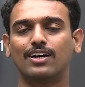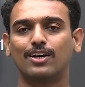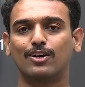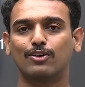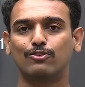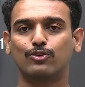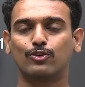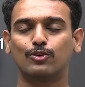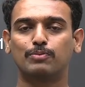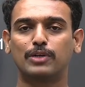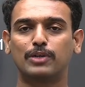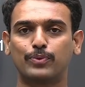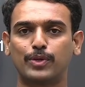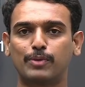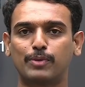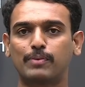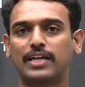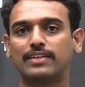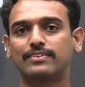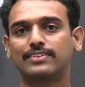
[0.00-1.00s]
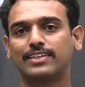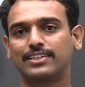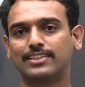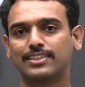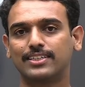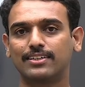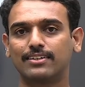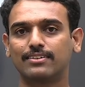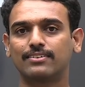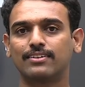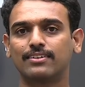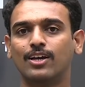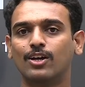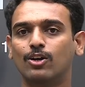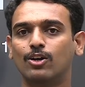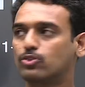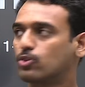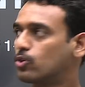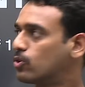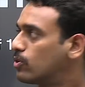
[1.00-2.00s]
for between maths and GS.
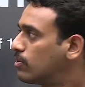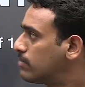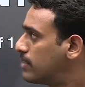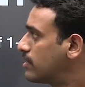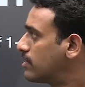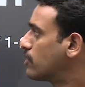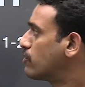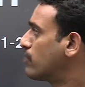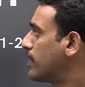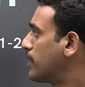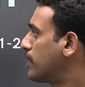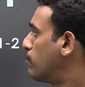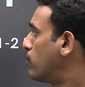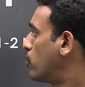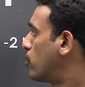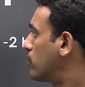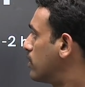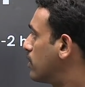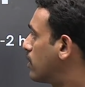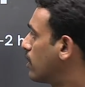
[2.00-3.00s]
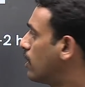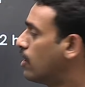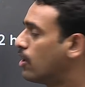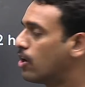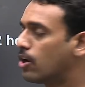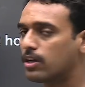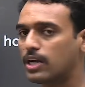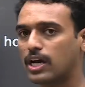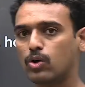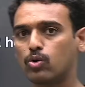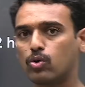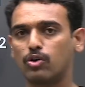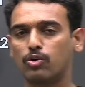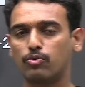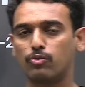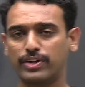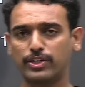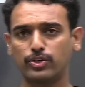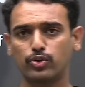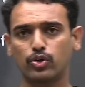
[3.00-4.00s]
So this is very important. Now,
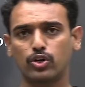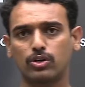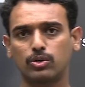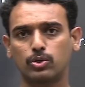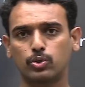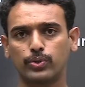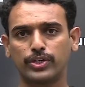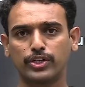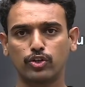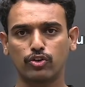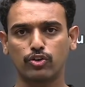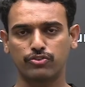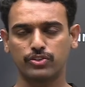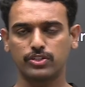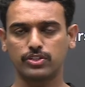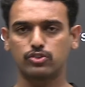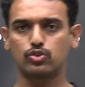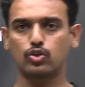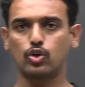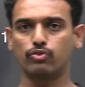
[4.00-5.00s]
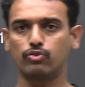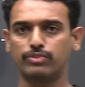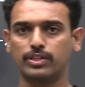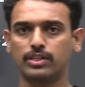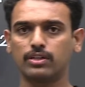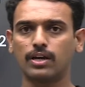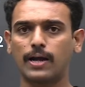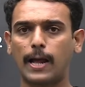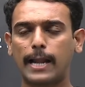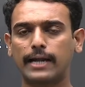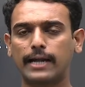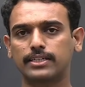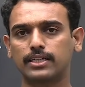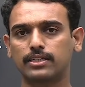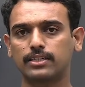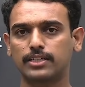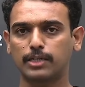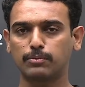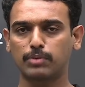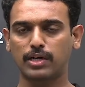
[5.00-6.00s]
when you are doing your first solving, at
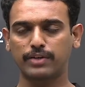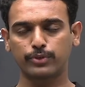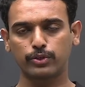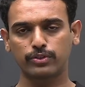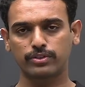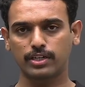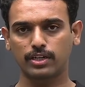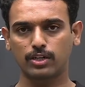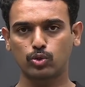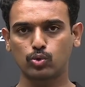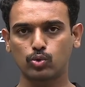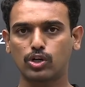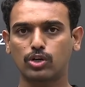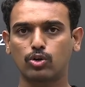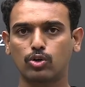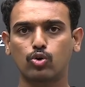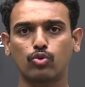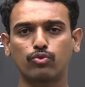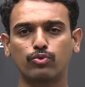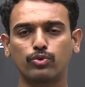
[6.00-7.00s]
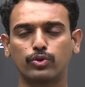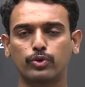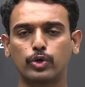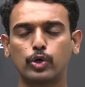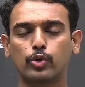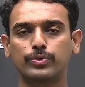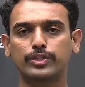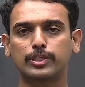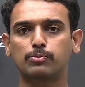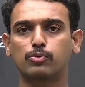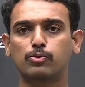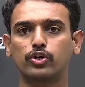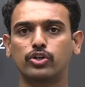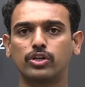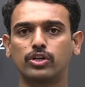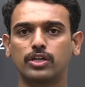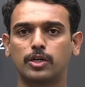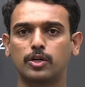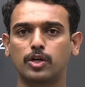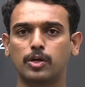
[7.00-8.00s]
that time I would say go with a
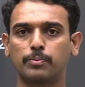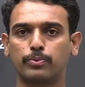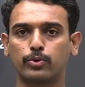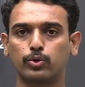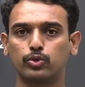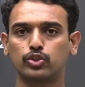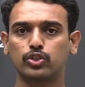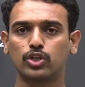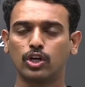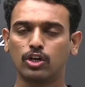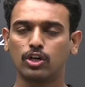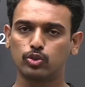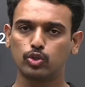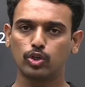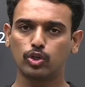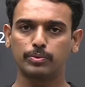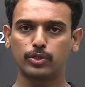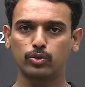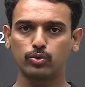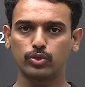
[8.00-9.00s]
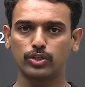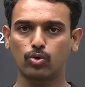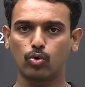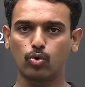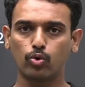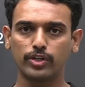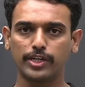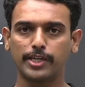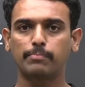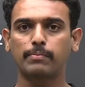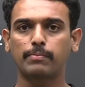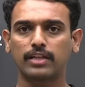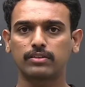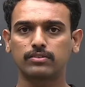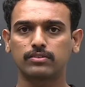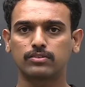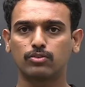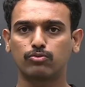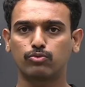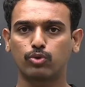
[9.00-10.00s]
modular approach. You'll be doing only
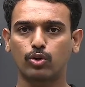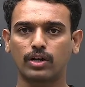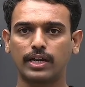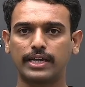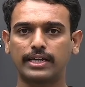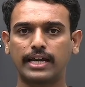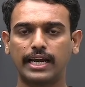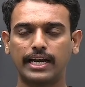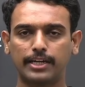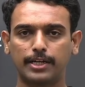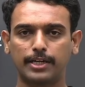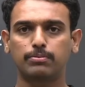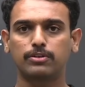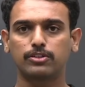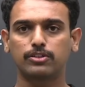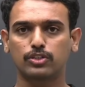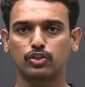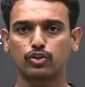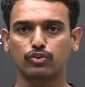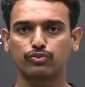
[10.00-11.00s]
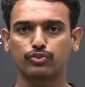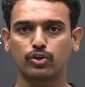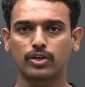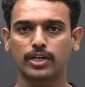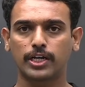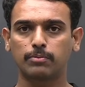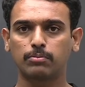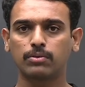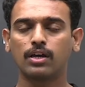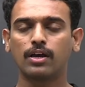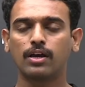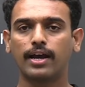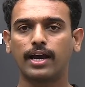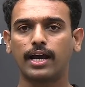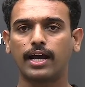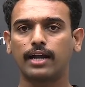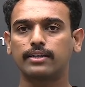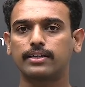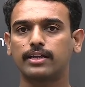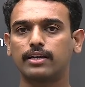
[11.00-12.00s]
maths for like 80% of your time,
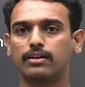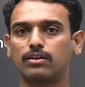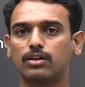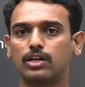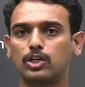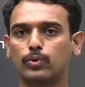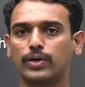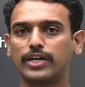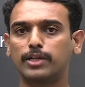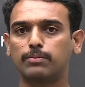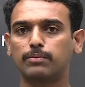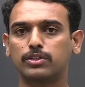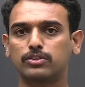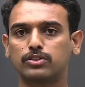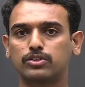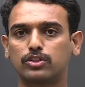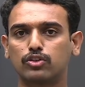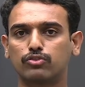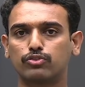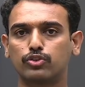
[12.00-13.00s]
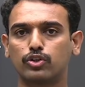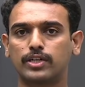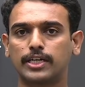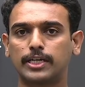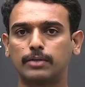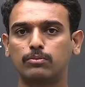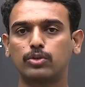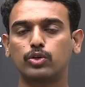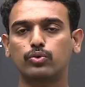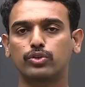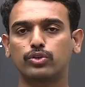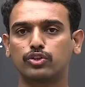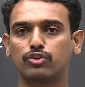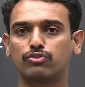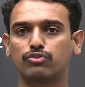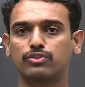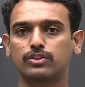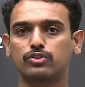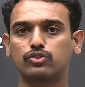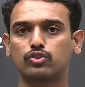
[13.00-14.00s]
and then 20% of your time during your
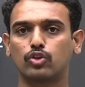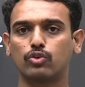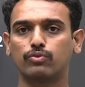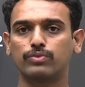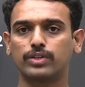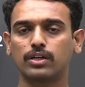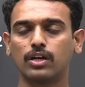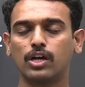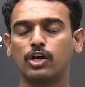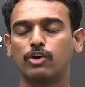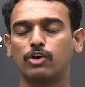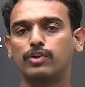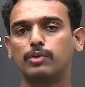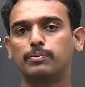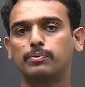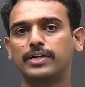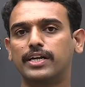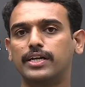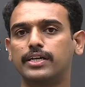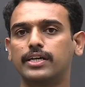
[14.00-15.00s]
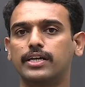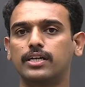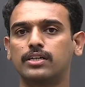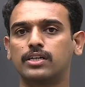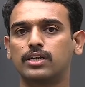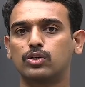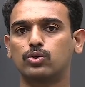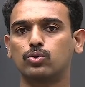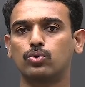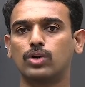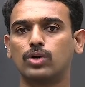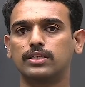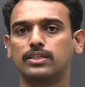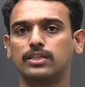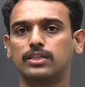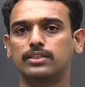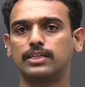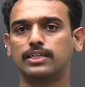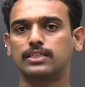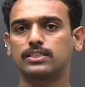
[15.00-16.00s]
first solving will be dedicated to other
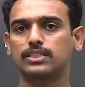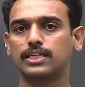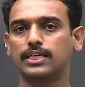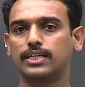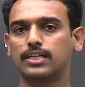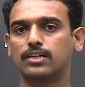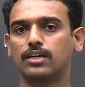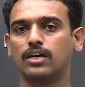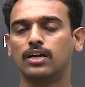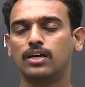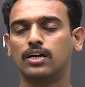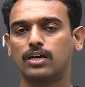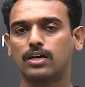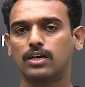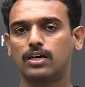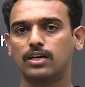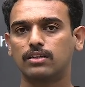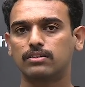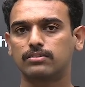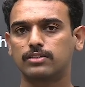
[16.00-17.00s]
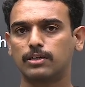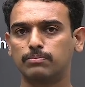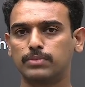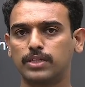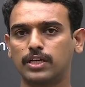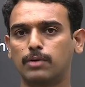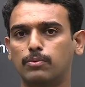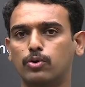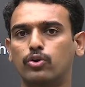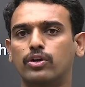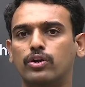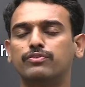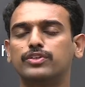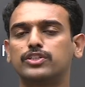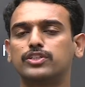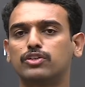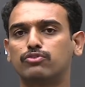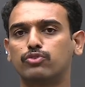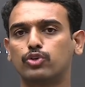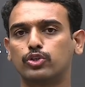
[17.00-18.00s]
things like something about
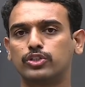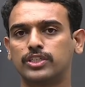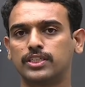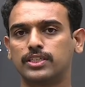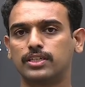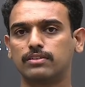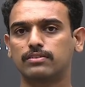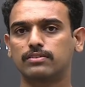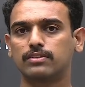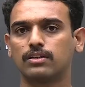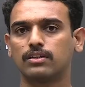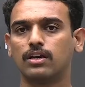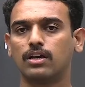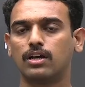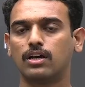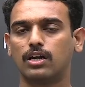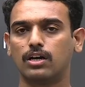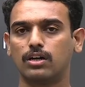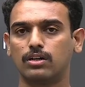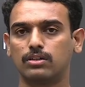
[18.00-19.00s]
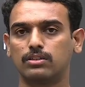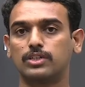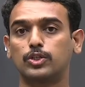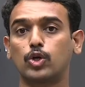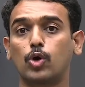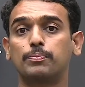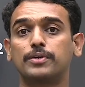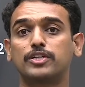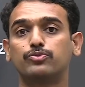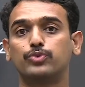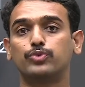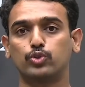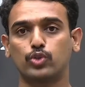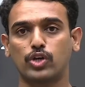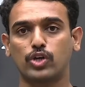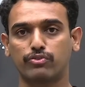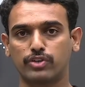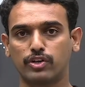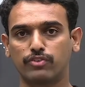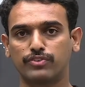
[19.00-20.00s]
revision for GS, the topics which you
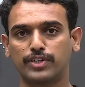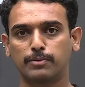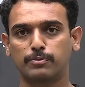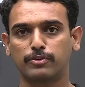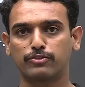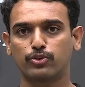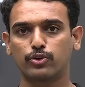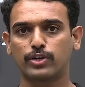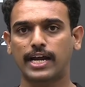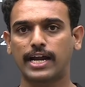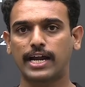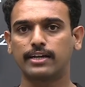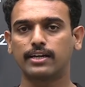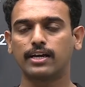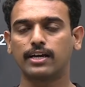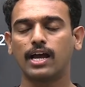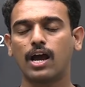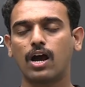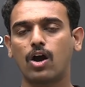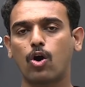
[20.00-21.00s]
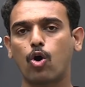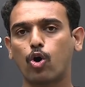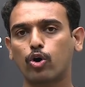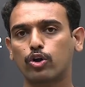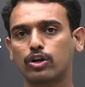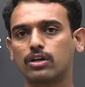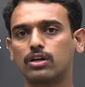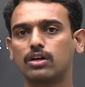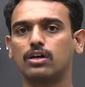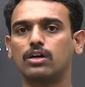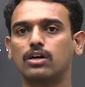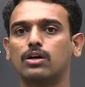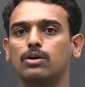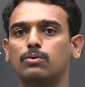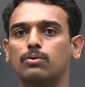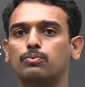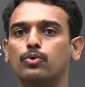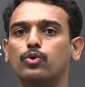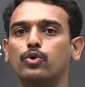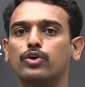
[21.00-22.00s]
have covered beforehand, or
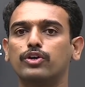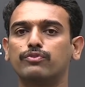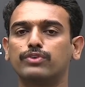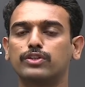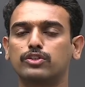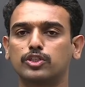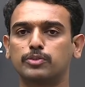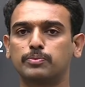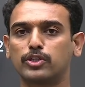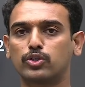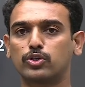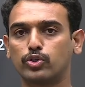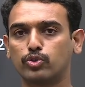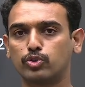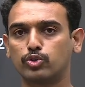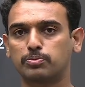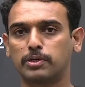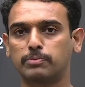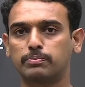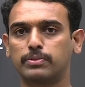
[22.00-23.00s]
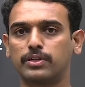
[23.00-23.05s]
going with respect to newspaper